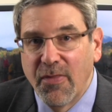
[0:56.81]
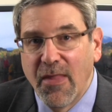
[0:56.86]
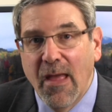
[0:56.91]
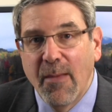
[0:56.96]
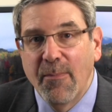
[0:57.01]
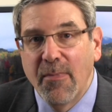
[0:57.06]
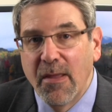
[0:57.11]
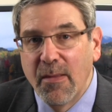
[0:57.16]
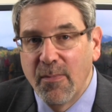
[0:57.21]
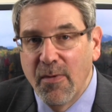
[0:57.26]

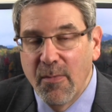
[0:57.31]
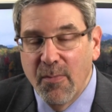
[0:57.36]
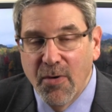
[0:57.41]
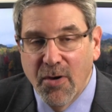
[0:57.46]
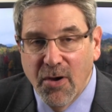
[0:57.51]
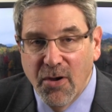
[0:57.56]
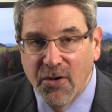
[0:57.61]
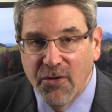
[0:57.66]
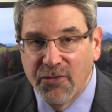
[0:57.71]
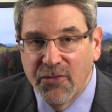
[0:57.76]
That may be
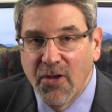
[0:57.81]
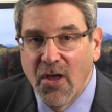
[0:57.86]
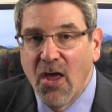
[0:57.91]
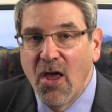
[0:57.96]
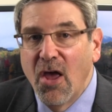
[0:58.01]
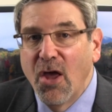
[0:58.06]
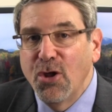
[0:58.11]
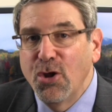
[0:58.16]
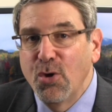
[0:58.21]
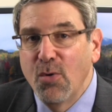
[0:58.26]
because
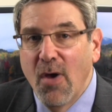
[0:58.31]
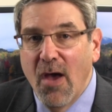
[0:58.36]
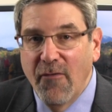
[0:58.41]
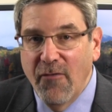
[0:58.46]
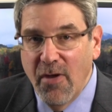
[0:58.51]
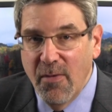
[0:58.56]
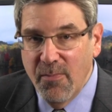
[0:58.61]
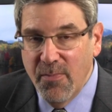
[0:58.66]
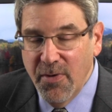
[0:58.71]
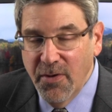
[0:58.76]
you
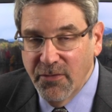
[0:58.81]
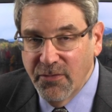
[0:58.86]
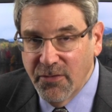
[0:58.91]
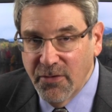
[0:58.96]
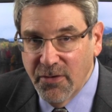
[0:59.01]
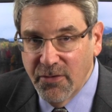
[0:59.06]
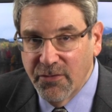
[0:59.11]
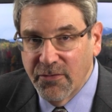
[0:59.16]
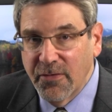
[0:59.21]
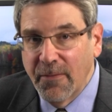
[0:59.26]
have a
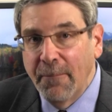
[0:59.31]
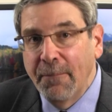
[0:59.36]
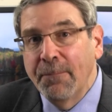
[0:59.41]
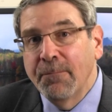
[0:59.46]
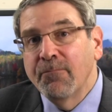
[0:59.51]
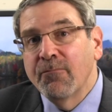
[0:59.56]
business,